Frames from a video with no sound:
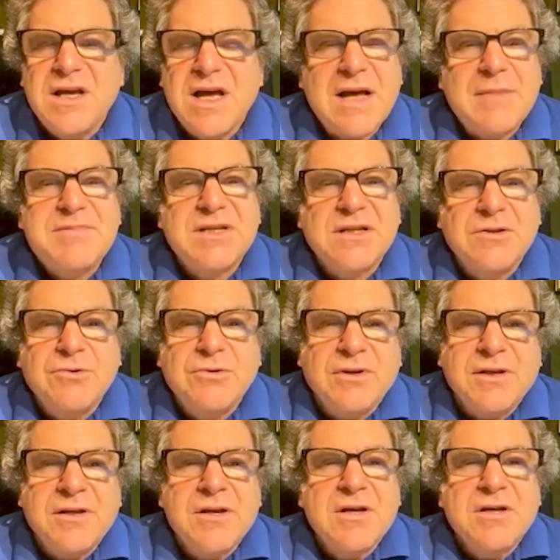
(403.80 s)

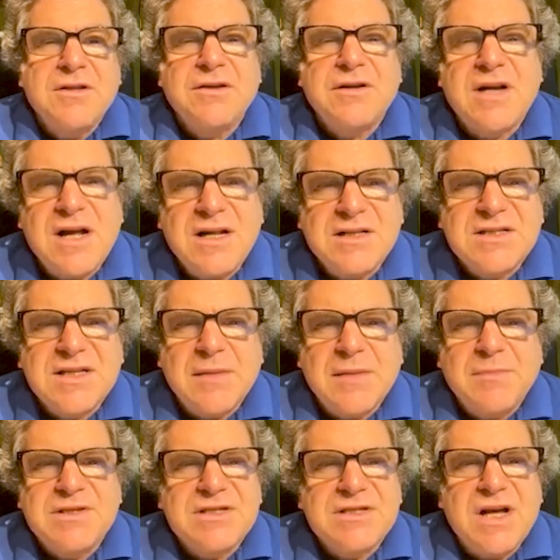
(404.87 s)
Absolutely. The concept
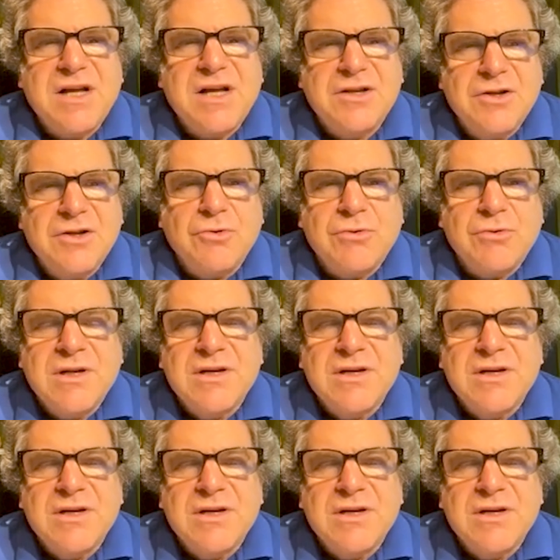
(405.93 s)
is not new.